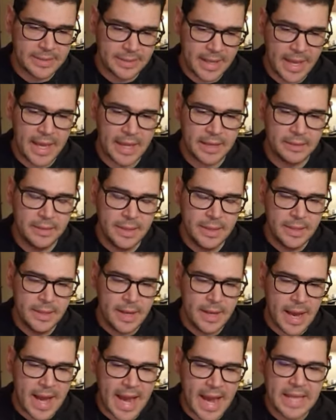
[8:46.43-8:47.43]
Again,
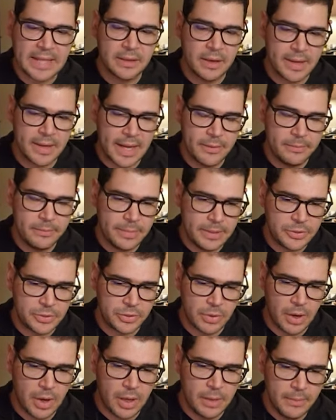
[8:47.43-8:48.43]
I thought I would be
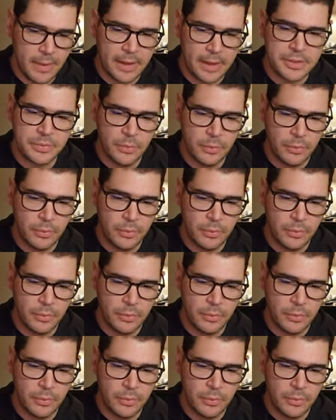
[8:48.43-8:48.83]
drawn much